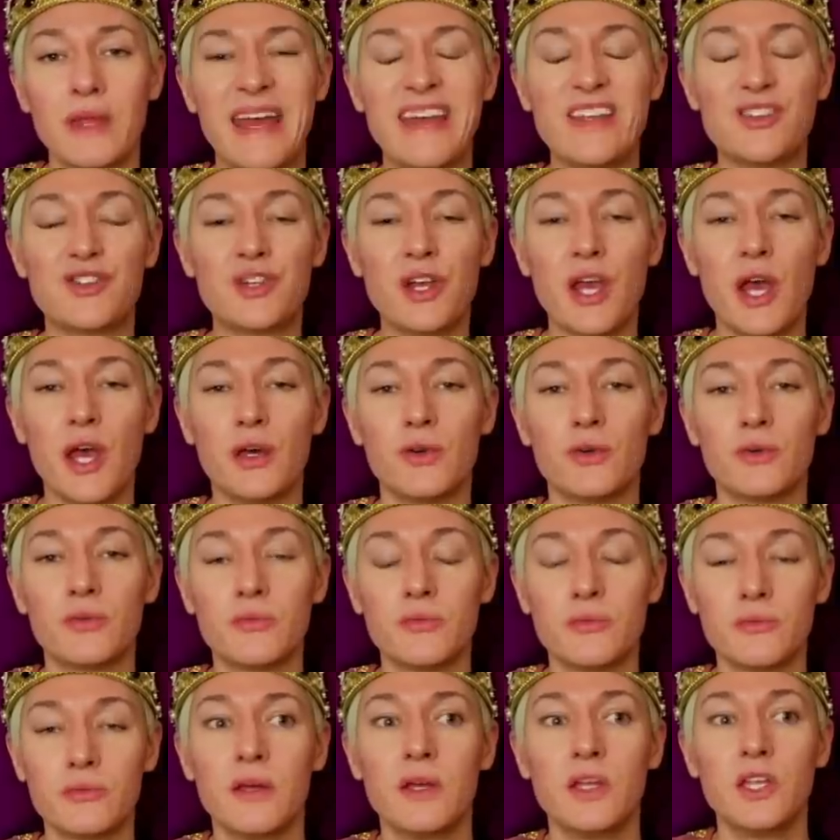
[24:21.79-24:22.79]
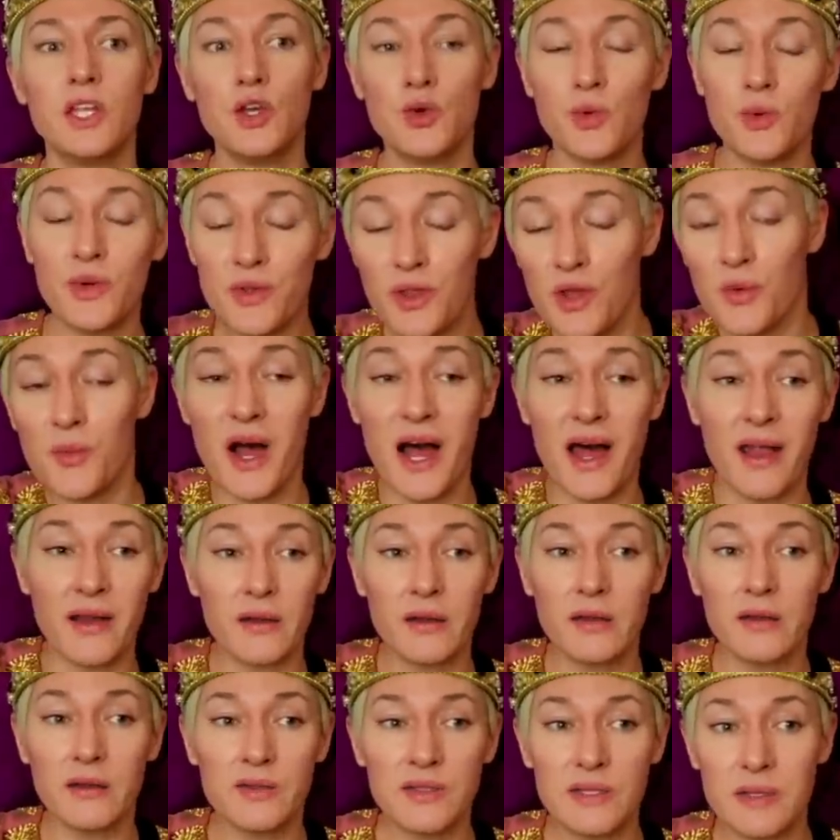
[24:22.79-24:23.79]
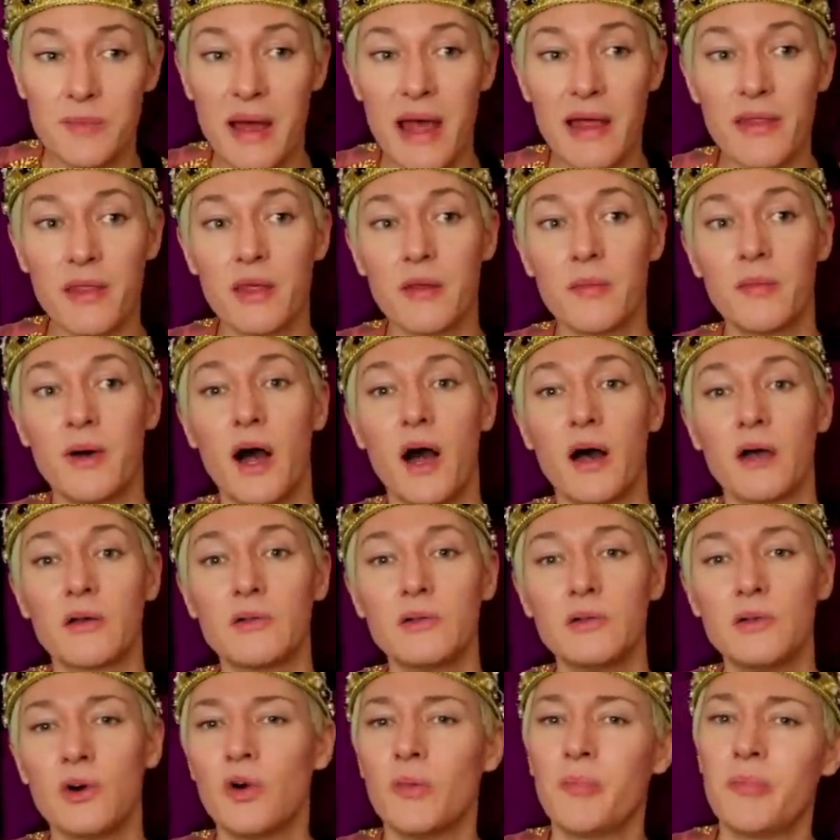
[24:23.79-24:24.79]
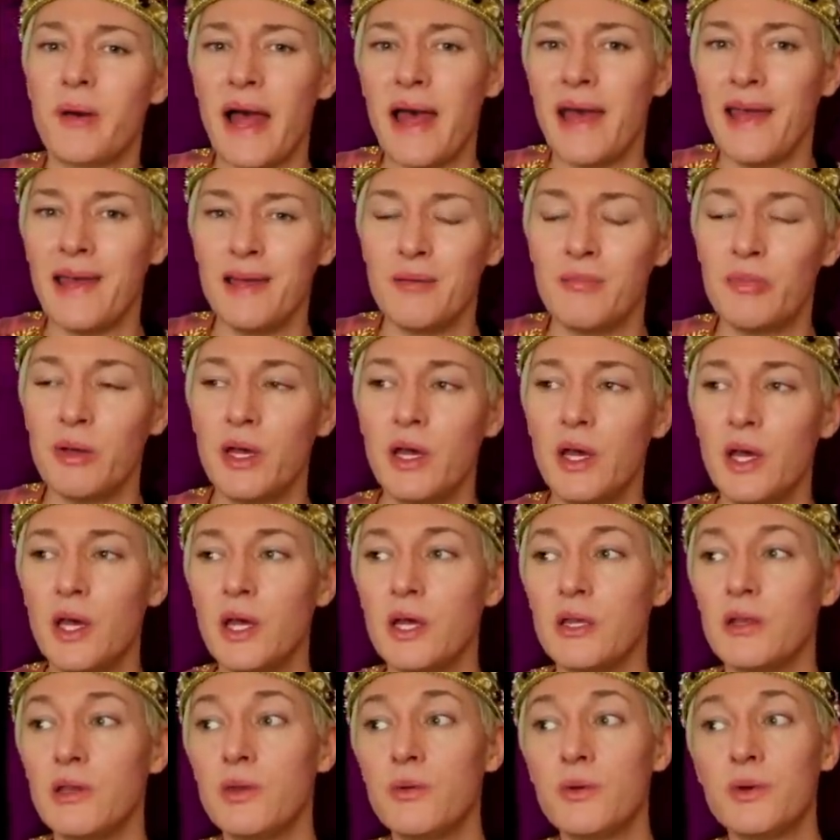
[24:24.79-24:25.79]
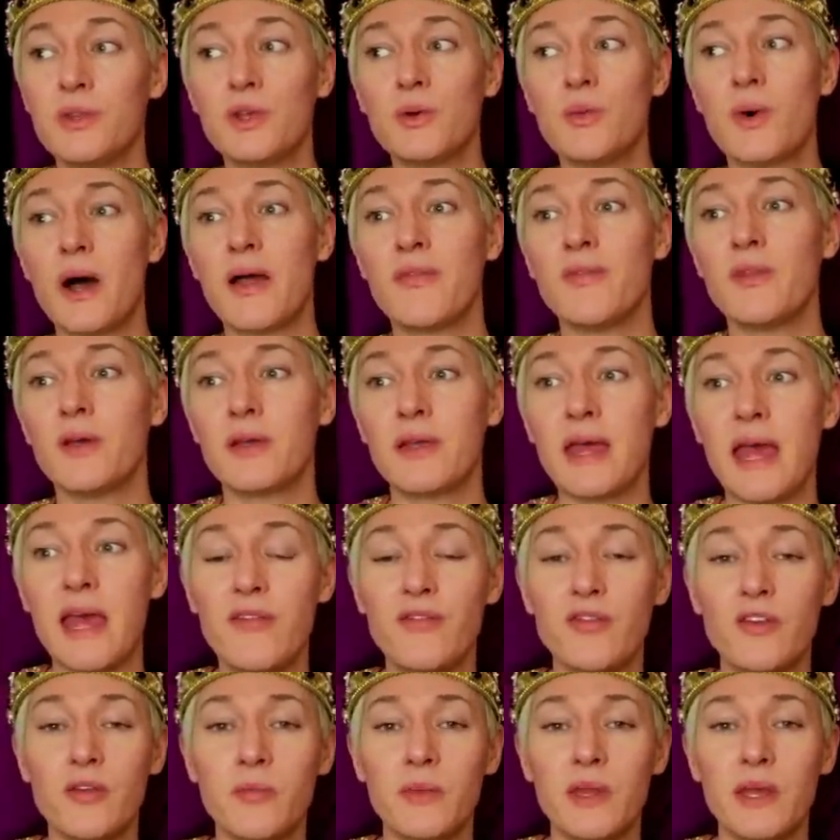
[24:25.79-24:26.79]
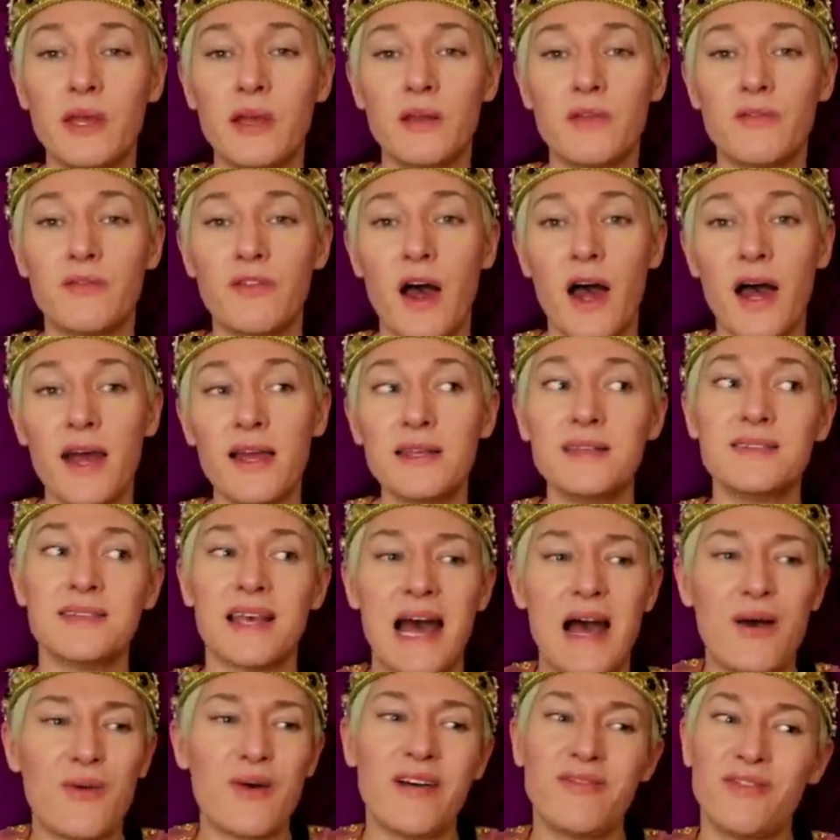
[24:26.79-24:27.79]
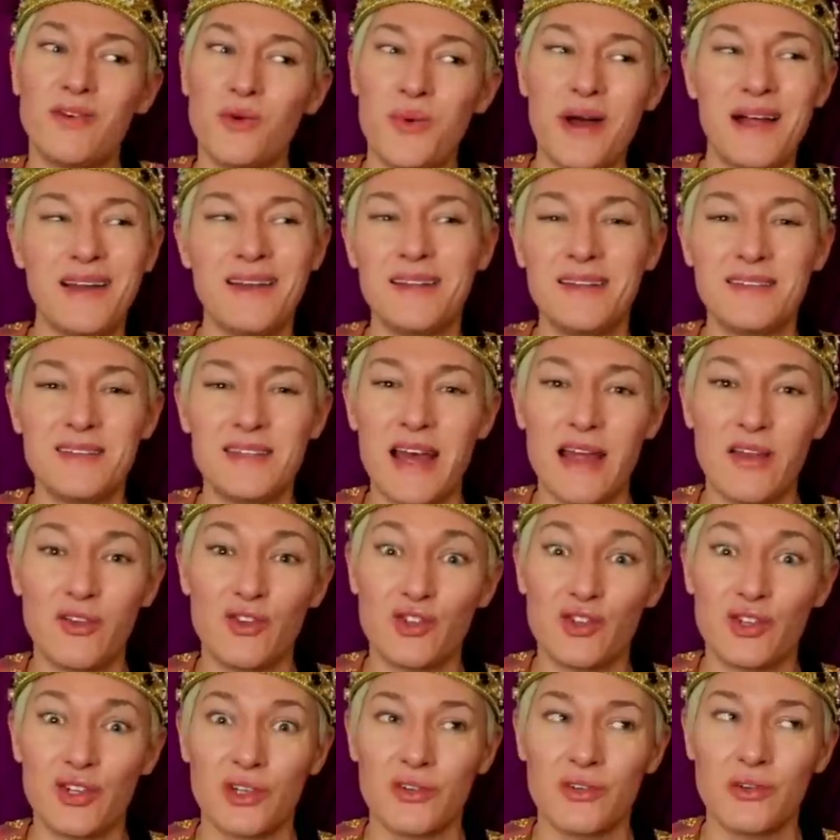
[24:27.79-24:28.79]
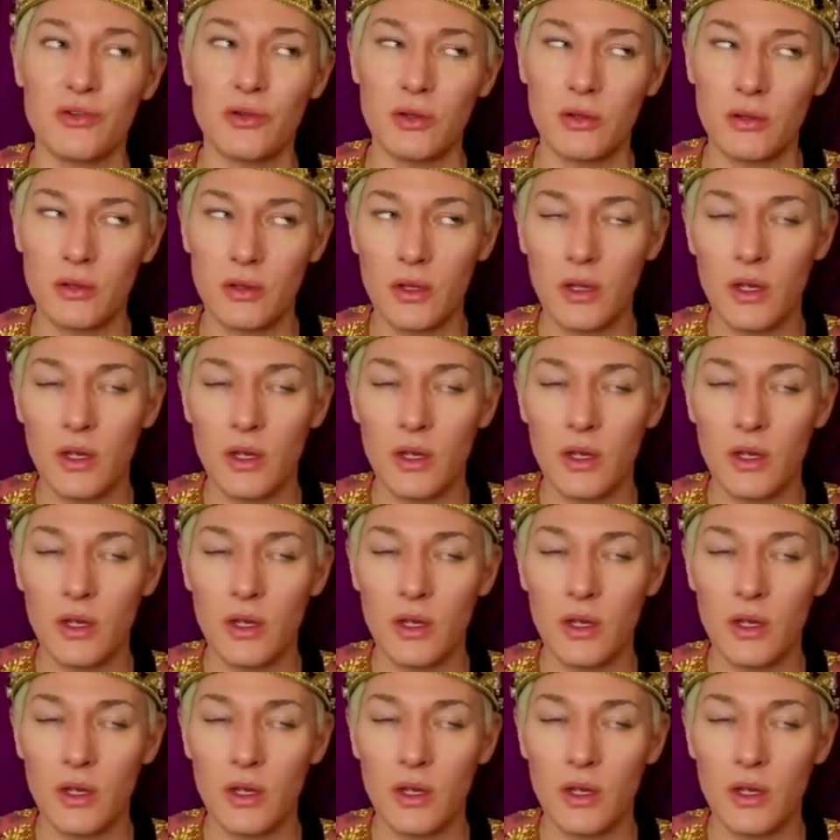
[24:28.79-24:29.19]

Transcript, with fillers: It's you. You were the one, Samantha Markle, or Babe, you were the one that gave him the advice, however well intentioned,